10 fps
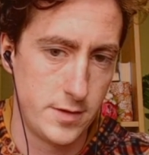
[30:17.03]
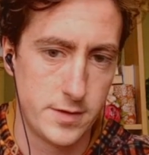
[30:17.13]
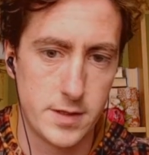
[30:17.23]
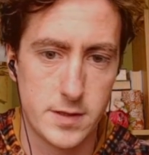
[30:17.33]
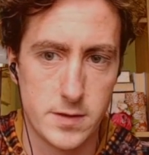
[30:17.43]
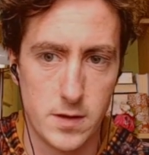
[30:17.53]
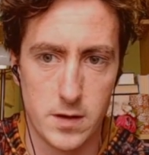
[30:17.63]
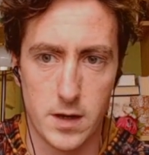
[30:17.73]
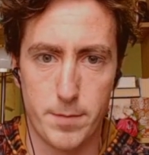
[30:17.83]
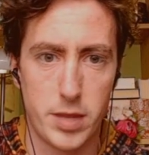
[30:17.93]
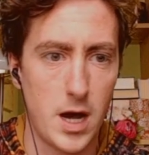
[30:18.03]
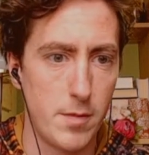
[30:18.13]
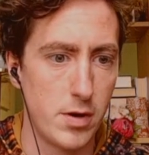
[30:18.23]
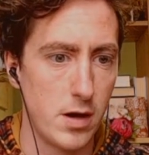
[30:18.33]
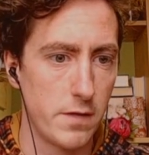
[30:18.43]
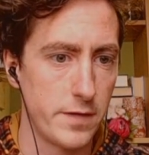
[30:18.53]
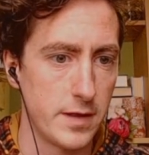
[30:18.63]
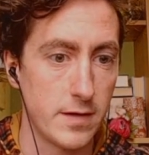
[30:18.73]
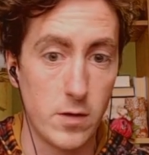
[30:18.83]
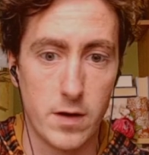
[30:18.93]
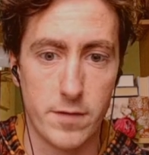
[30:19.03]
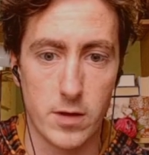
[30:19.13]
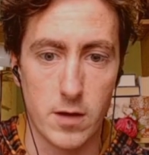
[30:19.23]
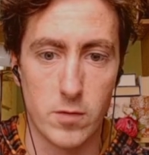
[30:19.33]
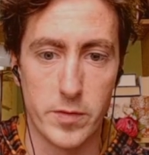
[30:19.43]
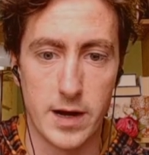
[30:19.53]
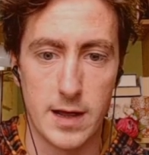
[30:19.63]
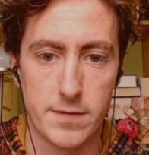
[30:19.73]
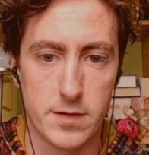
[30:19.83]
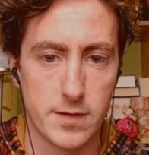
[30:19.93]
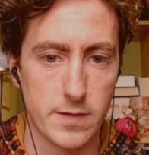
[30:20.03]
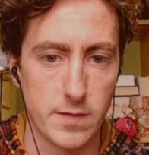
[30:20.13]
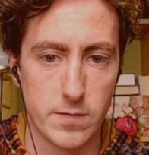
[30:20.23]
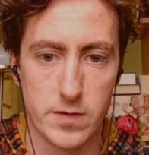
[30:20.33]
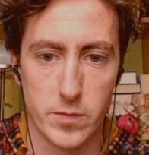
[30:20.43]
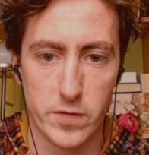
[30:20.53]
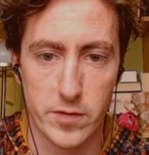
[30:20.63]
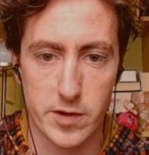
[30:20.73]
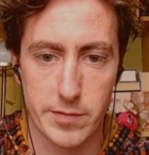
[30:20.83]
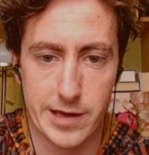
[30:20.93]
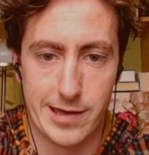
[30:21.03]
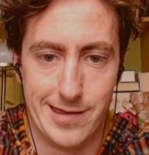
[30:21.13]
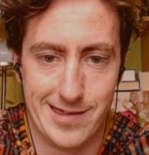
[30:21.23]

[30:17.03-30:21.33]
This is all gonna pop off, and oh, I've only got 1 minute left. This is the move I'm gonna make.